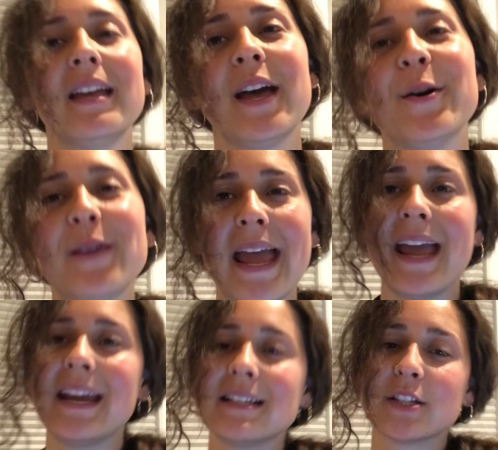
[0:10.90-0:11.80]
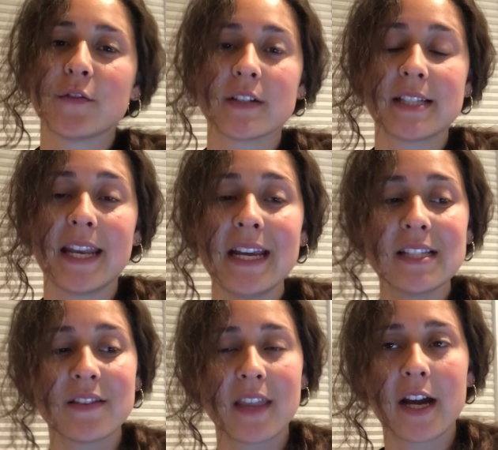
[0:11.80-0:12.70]
Okay, so for
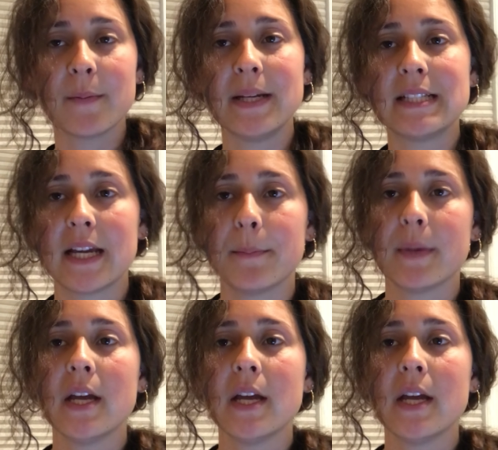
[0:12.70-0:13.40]
today's therapy tip,